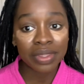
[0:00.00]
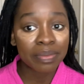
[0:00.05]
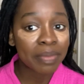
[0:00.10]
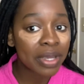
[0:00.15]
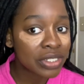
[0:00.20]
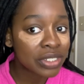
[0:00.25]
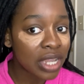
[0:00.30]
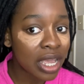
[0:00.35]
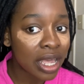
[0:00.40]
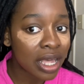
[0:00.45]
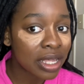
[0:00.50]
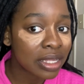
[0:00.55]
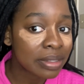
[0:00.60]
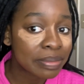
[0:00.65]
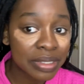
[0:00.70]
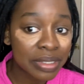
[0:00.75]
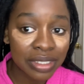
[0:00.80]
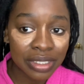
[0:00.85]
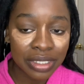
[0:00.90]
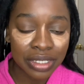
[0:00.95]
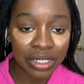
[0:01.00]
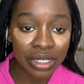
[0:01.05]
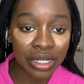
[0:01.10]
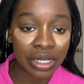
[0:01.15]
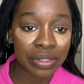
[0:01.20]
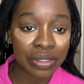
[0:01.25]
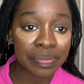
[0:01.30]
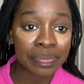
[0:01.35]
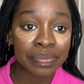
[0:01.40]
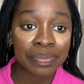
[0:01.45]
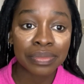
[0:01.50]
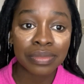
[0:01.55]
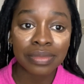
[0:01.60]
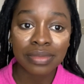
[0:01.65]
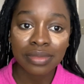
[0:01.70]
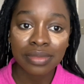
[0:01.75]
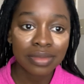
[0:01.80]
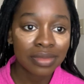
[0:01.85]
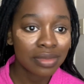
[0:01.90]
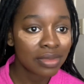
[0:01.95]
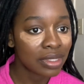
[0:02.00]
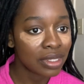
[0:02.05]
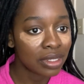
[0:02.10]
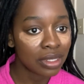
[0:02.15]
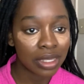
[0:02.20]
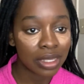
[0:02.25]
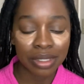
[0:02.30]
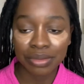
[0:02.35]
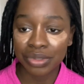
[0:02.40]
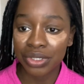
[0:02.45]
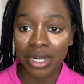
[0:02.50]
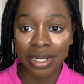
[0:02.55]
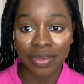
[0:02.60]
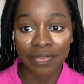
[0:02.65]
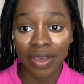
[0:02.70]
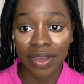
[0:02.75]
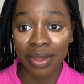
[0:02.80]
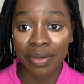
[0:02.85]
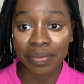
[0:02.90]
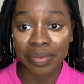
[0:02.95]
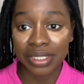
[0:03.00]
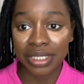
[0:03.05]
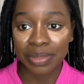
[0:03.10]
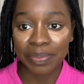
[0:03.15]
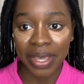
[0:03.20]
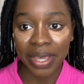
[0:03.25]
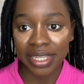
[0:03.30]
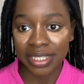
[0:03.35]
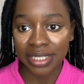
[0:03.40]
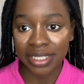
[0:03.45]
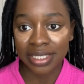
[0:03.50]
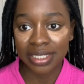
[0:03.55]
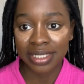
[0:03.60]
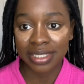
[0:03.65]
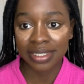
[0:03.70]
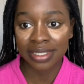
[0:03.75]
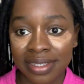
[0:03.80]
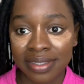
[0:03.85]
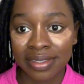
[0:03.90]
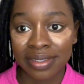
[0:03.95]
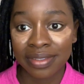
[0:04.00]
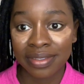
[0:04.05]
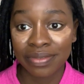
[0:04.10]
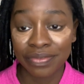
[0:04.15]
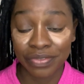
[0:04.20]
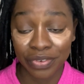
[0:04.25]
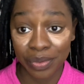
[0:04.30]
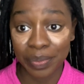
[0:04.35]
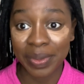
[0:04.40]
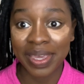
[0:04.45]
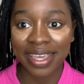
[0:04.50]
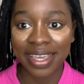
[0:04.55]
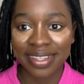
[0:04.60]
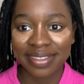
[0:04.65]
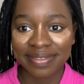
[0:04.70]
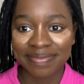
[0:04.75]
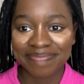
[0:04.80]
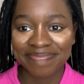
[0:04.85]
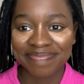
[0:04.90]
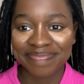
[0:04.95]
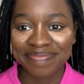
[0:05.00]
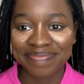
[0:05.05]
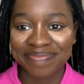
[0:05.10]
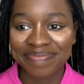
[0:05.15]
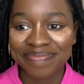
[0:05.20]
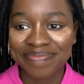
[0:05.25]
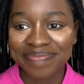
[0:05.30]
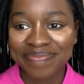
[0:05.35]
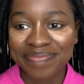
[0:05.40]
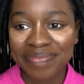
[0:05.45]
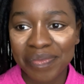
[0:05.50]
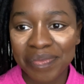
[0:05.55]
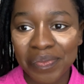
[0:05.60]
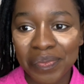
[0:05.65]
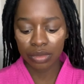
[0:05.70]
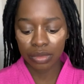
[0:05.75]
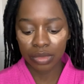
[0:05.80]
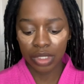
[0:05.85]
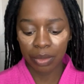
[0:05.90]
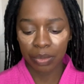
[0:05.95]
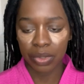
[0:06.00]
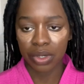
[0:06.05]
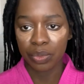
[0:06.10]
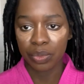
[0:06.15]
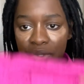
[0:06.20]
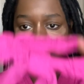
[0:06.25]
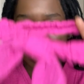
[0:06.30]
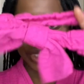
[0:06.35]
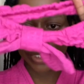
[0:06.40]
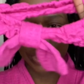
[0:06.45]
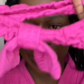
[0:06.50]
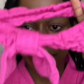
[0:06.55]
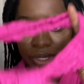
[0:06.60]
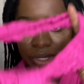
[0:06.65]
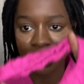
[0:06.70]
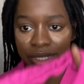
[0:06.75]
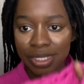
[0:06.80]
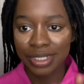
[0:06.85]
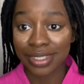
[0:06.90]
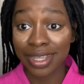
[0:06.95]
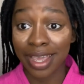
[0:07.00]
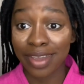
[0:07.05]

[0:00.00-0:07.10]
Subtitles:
my jobs, trying to find what's best for me. I'm going to put this on because I